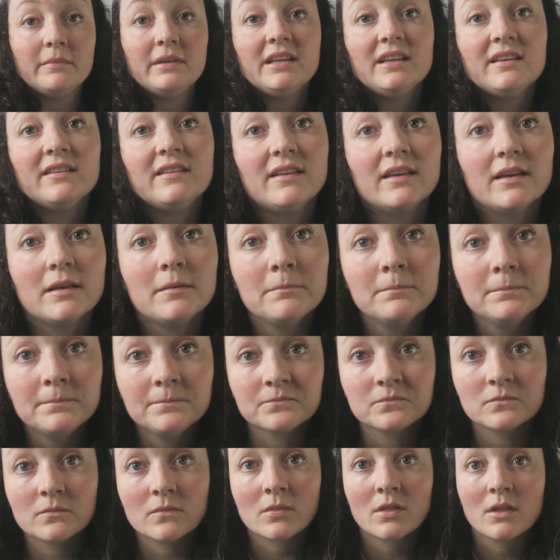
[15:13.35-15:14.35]
medium
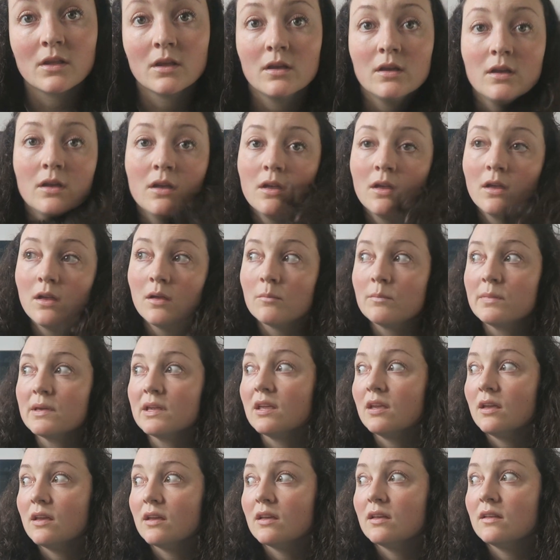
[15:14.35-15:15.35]

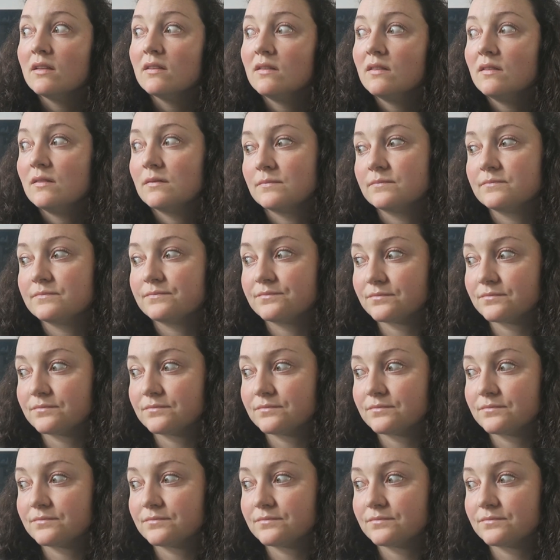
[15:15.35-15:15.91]
because